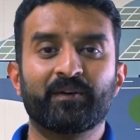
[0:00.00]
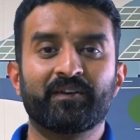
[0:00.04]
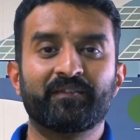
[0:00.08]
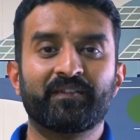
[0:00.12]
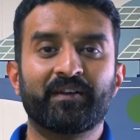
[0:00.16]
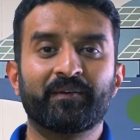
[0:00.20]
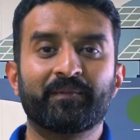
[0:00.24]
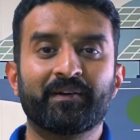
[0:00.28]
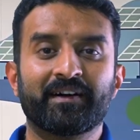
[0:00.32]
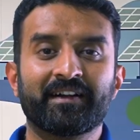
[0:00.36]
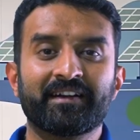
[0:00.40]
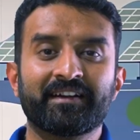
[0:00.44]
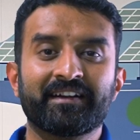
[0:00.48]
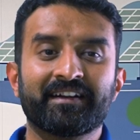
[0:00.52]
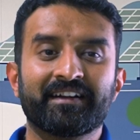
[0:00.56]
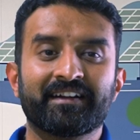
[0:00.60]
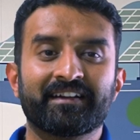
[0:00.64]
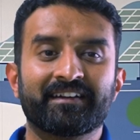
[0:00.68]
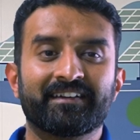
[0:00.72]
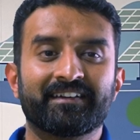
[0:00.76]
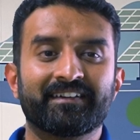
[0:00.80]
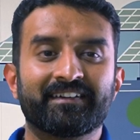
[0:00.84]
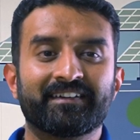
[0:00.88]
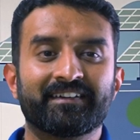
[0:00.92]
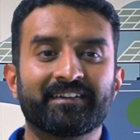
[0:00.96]
everyone.
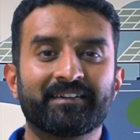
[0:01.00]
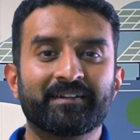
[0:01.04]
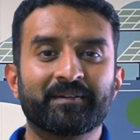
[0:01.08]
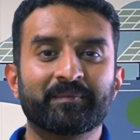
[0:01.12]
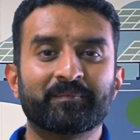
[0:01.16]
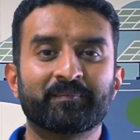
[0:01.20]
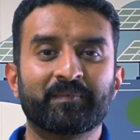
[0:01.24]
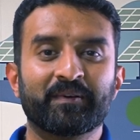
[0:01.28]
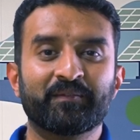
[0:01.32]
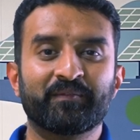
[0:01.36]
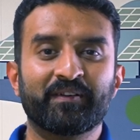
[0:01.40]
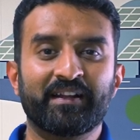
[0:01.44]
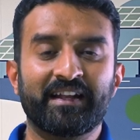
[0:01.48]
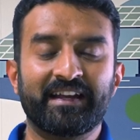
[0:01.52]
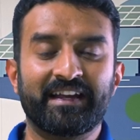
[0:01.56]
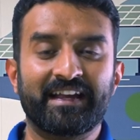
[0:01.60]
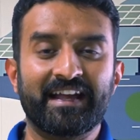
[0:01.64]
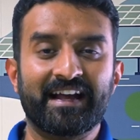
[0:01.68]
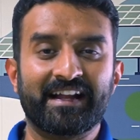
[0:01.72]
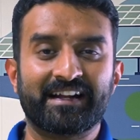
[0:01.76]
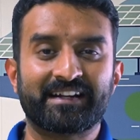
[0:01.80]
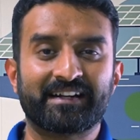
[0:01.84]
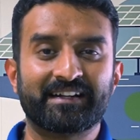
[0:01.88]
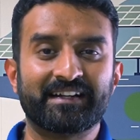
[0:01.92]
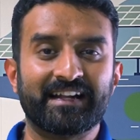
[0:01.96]
Very
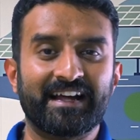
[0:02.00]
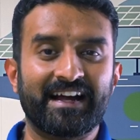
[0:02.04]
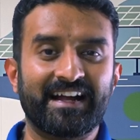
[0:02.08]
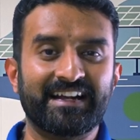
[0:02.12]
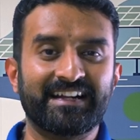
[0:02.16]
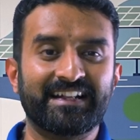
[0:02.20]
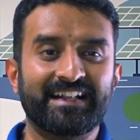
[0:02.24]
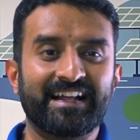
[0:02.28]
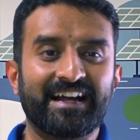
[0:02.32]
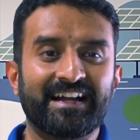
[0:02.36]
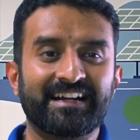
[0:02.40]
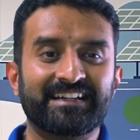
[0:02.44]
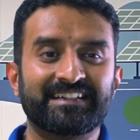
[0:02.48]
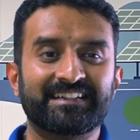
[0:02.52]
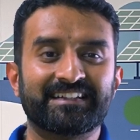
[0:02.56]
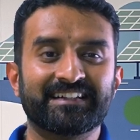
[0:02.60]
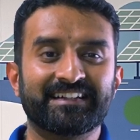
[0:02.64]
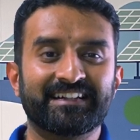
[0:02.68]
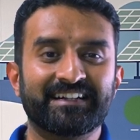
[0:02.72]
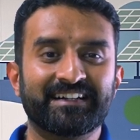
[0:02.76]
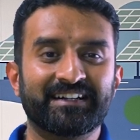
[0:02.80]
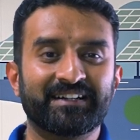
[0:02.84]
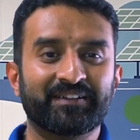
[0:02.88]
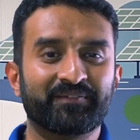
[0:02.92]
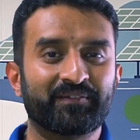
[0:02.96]
glad
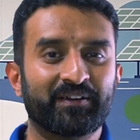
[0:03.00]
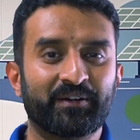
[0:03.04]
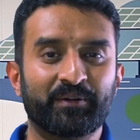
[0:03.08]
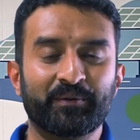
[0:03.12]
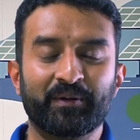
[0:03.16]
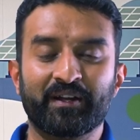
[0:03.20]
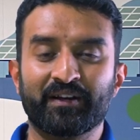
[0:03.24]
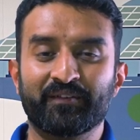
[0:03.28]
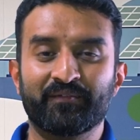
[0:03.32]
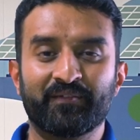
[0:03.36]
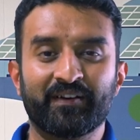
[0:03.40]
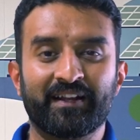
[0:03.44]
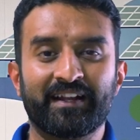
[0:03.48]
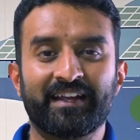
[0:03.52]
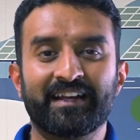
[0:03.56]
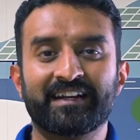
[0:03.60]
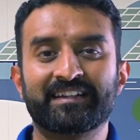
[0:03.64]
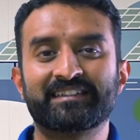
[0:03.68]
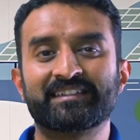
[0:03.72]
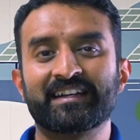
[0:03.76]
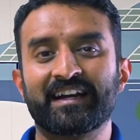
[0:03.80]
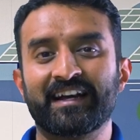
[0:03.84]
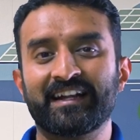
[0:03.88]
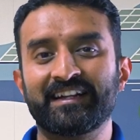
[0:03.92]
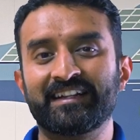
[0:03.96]
that we are doing a very
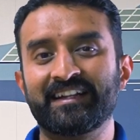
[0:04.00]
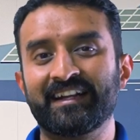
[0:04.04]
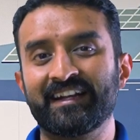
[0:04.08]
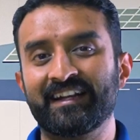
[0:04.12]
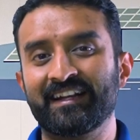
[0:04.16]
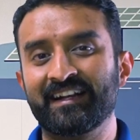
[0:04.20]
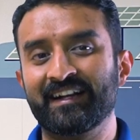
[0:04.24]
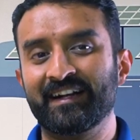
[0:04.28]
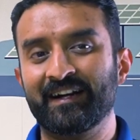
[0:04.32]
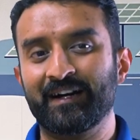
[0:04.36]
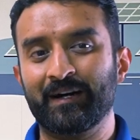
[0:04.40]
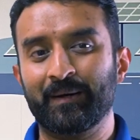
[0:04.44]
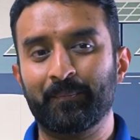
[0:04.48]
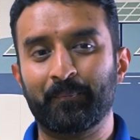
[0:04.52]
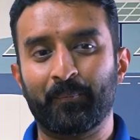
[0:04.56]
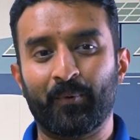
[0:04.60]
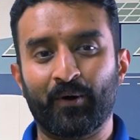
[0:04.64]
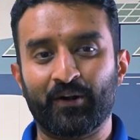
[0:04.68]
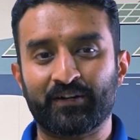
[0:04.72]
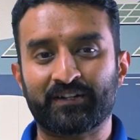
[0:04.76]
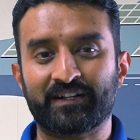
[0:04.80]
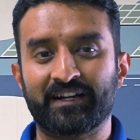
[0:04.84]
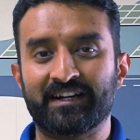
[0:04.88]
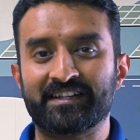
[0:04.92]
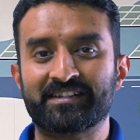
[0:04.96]
exciting
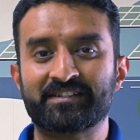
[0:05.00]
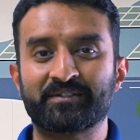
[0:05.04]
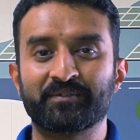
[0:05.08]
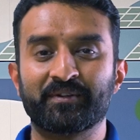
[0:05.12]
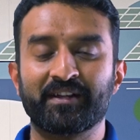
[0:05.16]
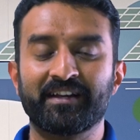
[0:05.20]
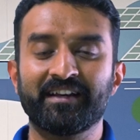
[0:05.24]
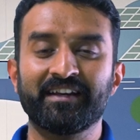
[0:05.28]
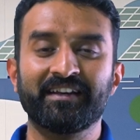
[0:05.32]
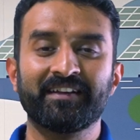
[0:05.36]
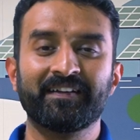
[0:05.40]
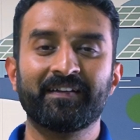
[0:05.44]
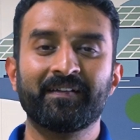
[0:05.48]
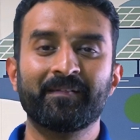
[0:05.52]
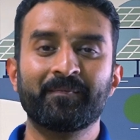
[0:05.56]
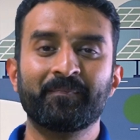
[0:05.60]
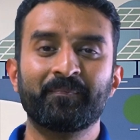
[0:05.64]
podcast today.